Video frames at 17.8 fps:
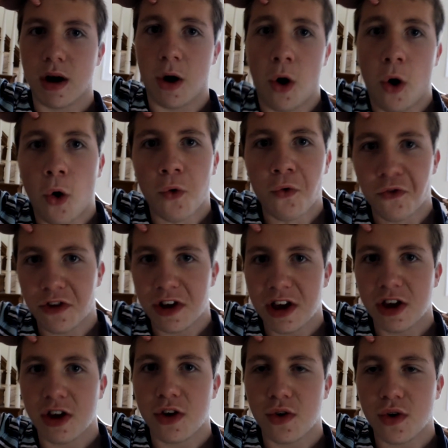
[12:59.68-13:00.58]
but hopefully
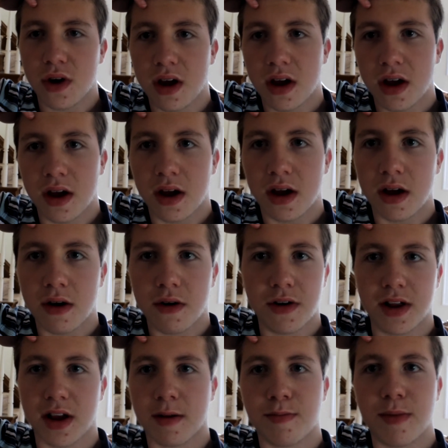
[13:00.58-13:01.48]
you,
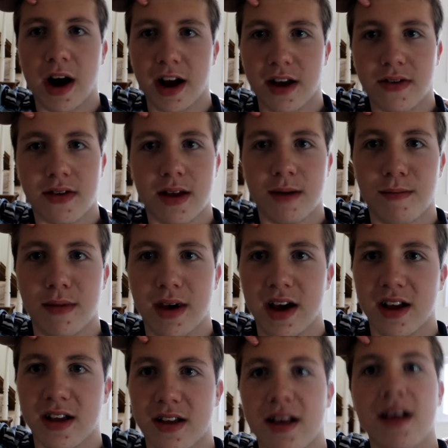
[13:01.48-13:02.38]
or Nick buys
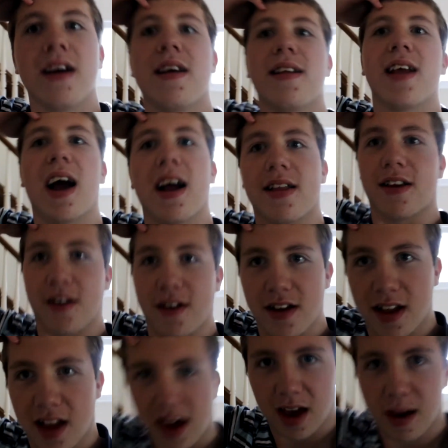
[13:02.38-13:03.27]
Timbits. That's a
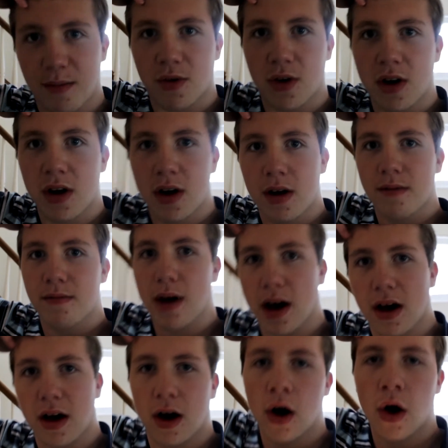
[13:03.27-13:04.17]
good name.
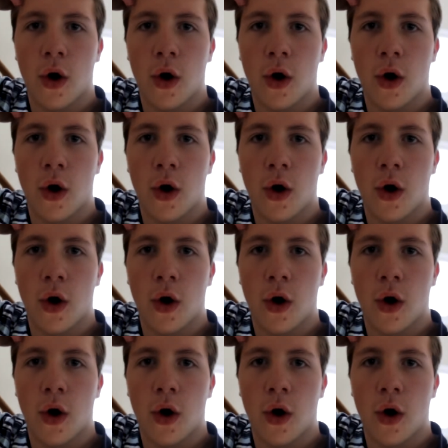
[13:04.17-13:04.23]
But uh,